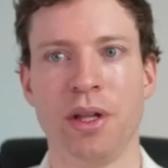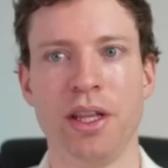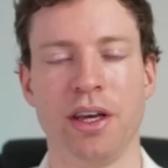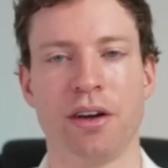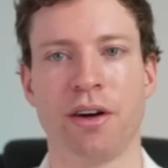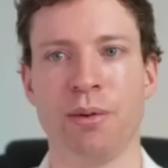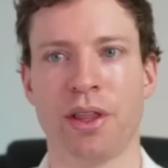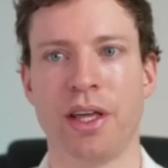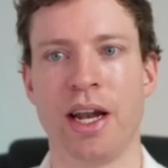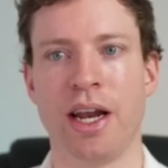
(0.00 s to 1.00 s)
I completely agree
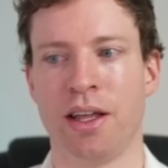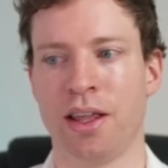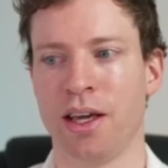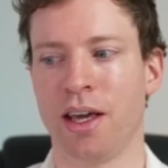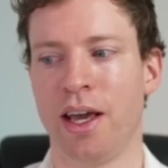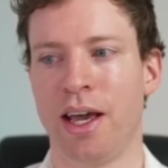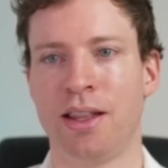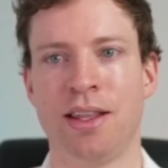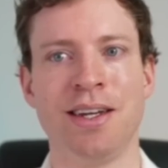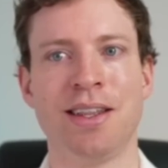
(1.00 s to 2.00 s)
with that. And I think
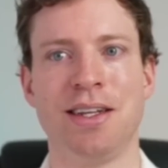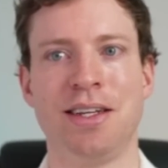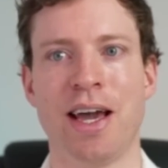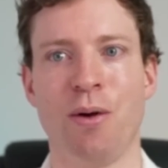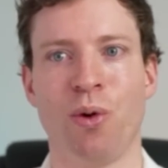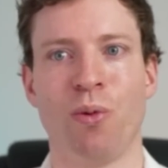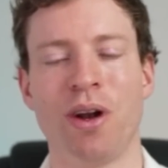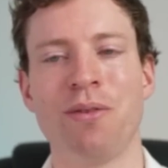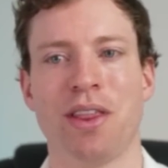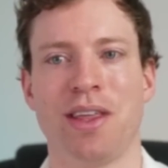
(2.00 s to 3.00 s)
at the end of the day,
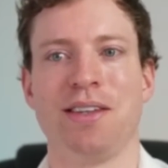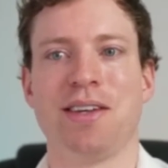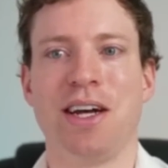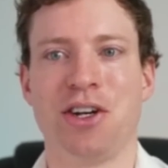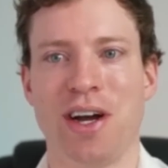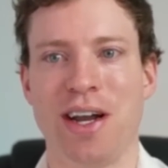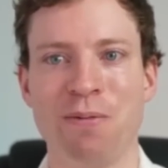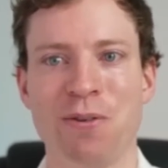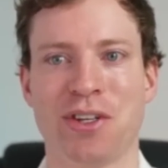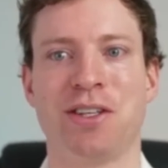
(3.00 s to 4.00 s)
one of the things that I try and
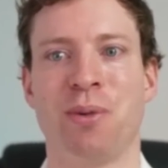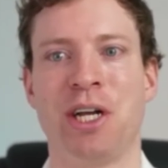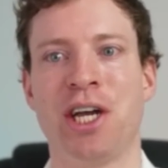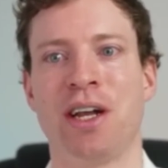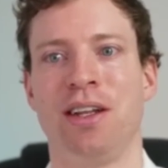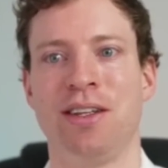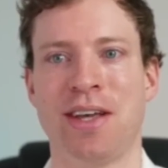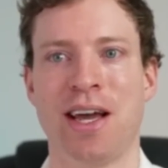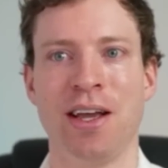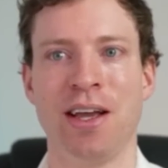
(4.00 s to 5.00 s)
emphasize on my channel is
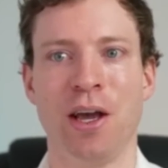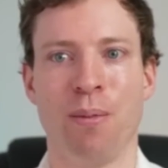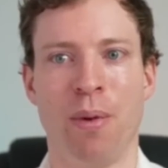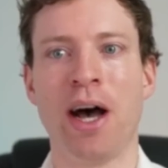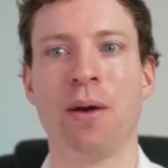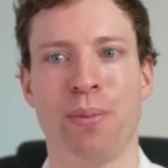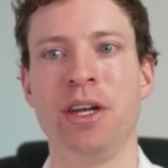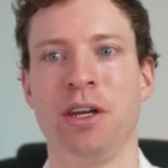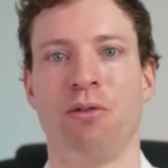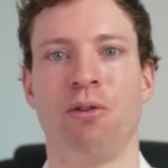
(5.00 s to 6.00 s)
that my
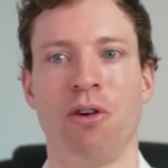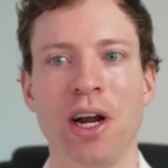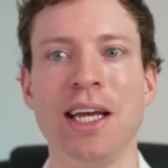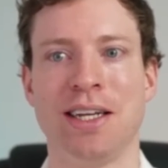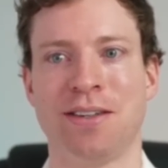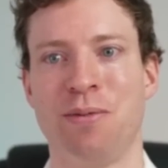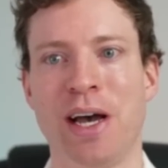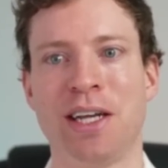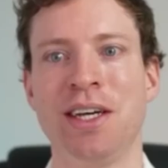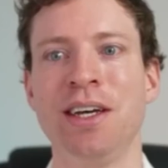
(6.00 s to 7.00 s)
opinion really doesn't
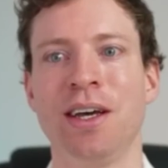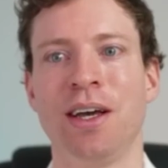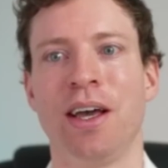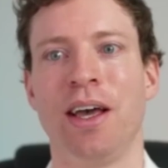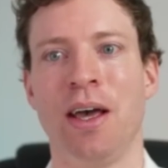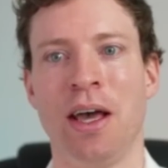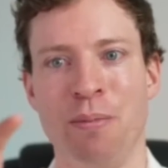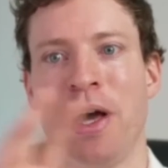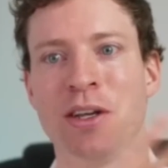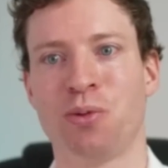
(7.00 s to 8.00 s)
matter. It
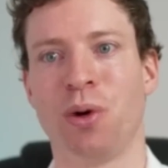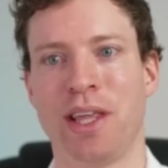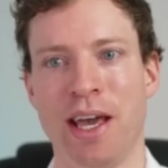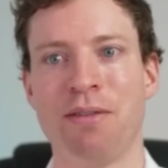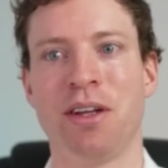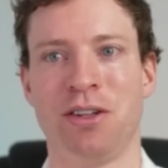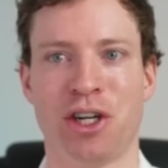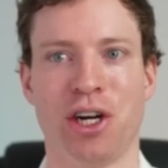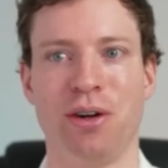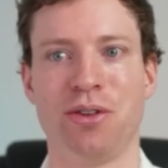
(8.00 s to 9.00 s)
matters what the
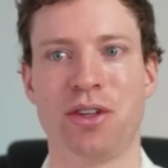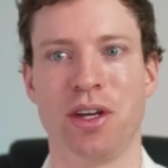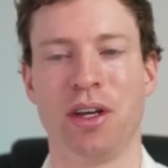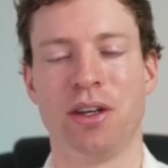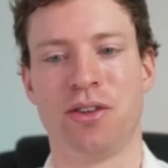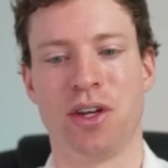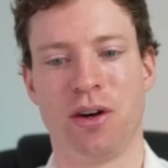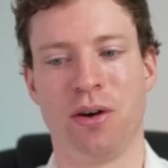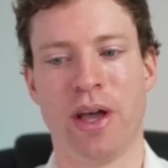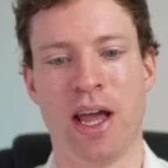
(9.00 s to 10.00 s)
evidence shows.
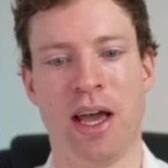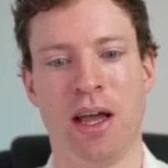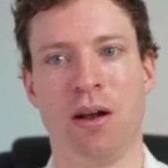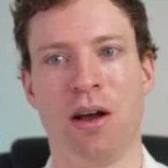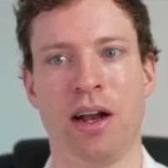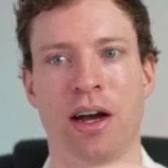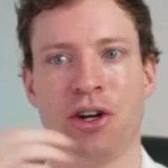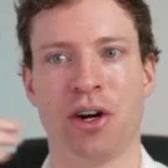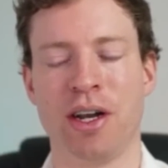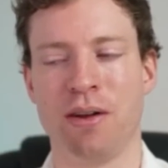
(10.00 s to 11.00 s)
So, and and I,
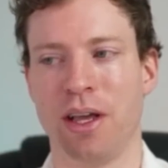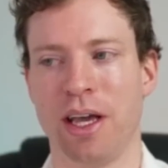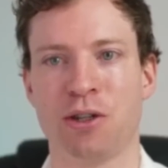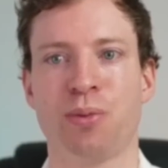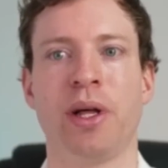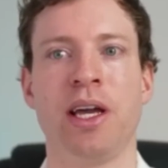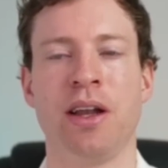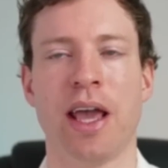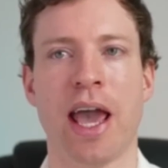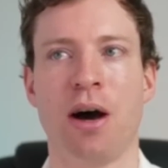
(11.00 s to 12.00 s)
I try and
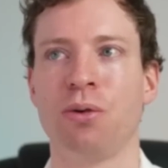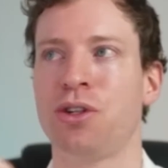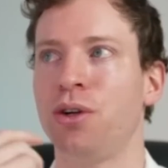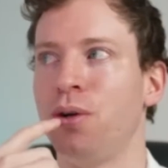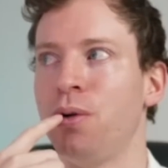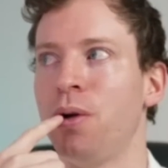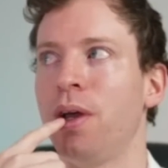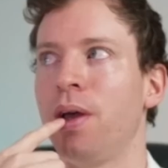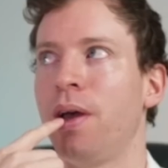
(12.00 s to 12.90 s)
explain how to